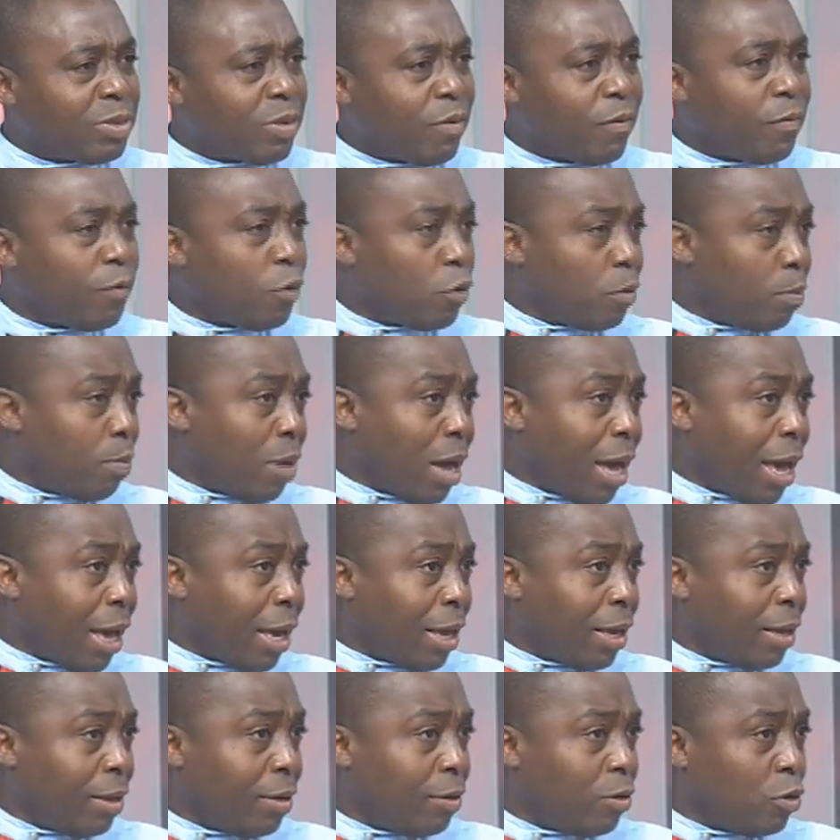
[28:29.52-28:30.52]
of vote
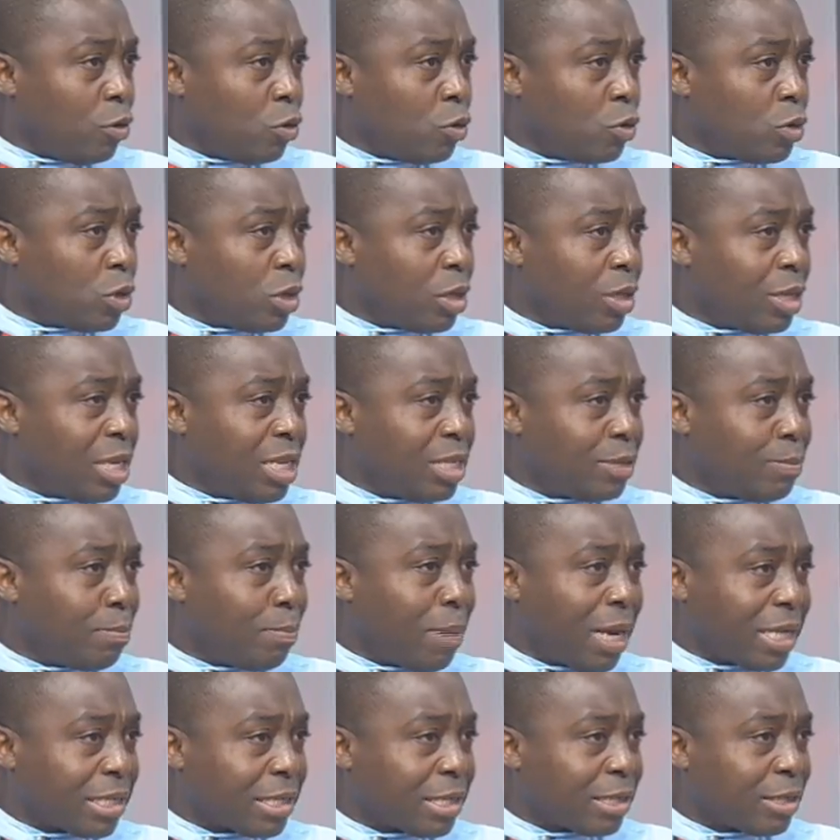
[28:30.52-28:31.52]
buying, using these
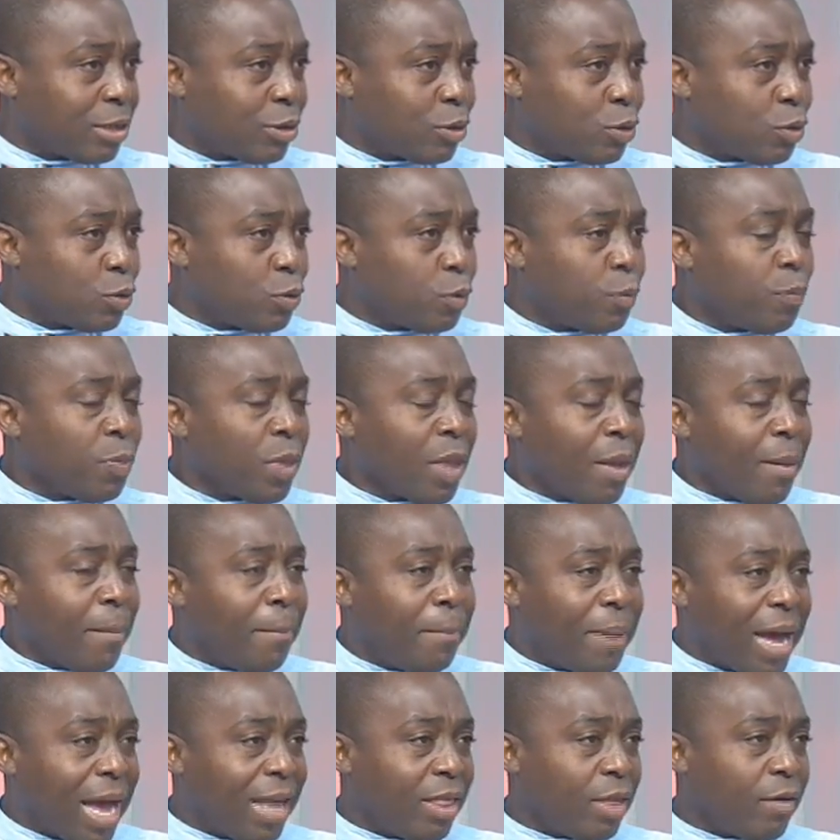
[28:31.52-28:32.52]
buses to
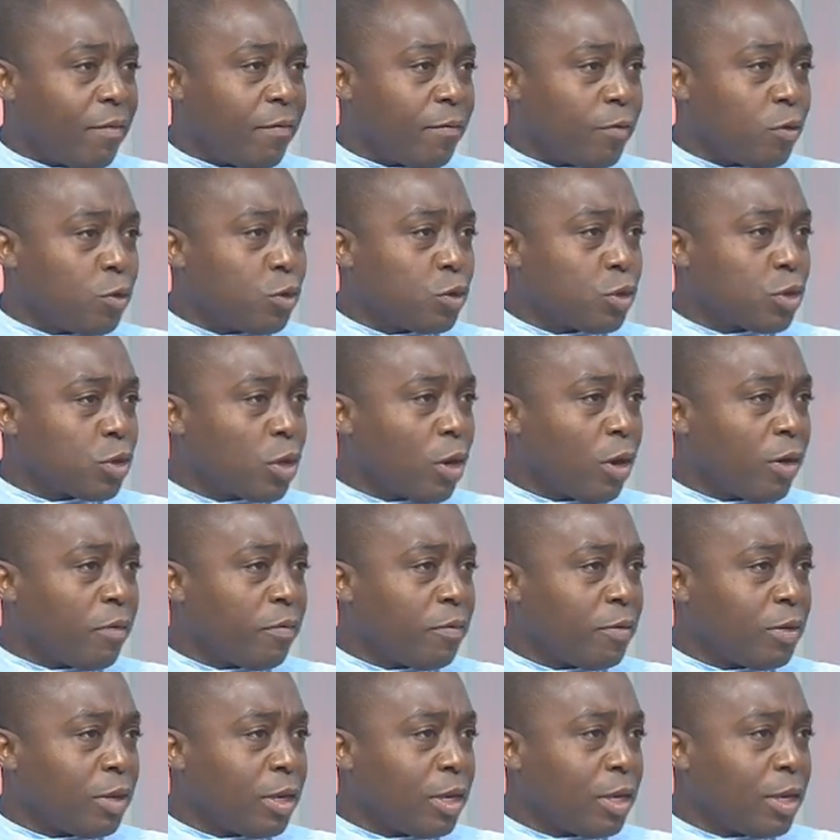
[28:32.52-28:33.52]
buy the votes of
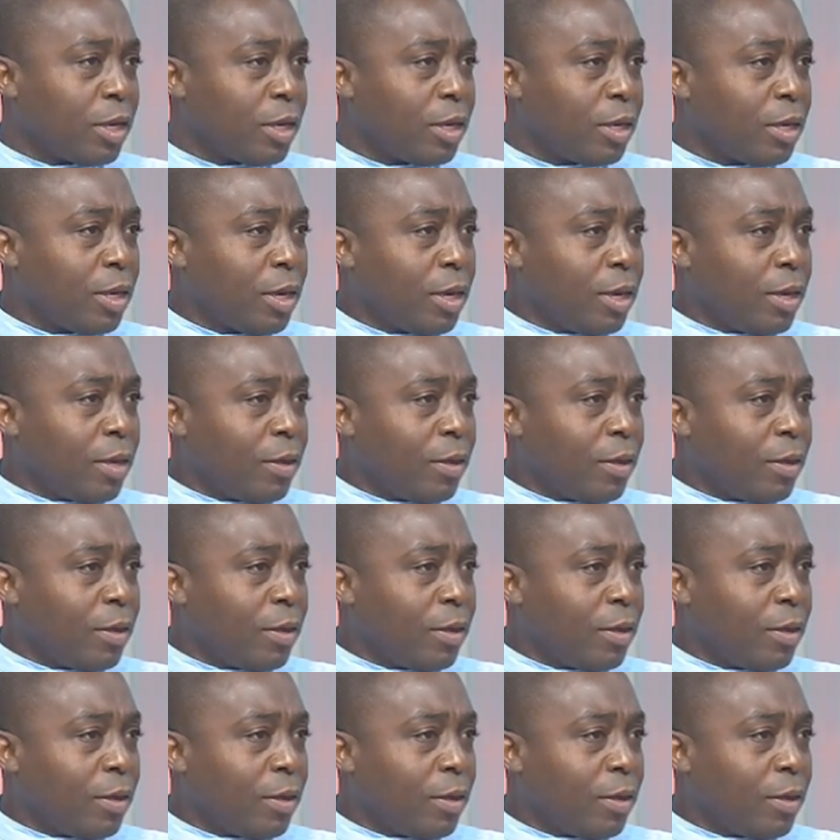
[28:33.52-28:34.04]
the support?